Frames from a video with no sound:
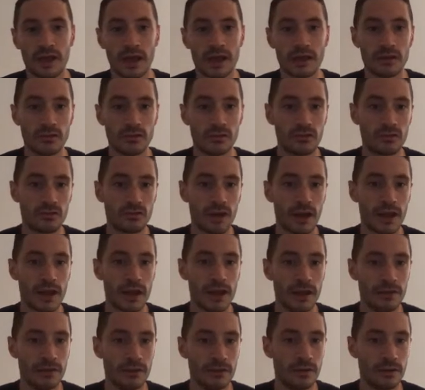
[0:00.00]
you straight
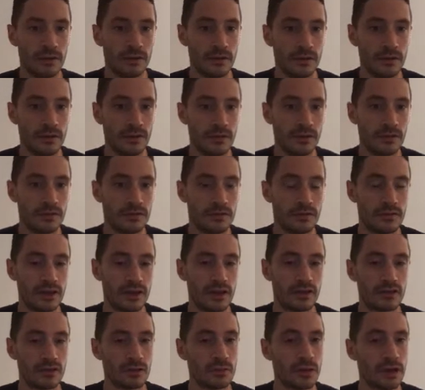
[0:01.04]
in to
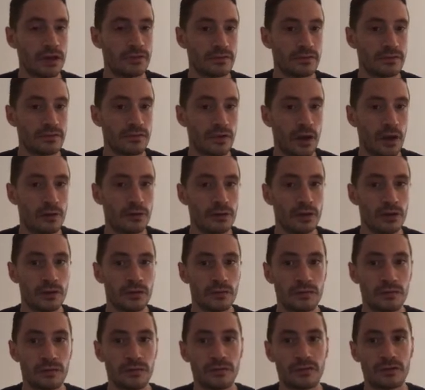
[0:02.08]
this or whatever flow
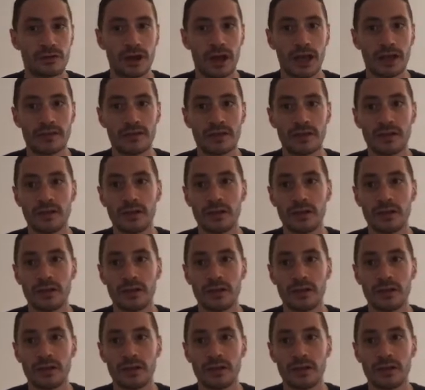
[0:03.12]
you've selected.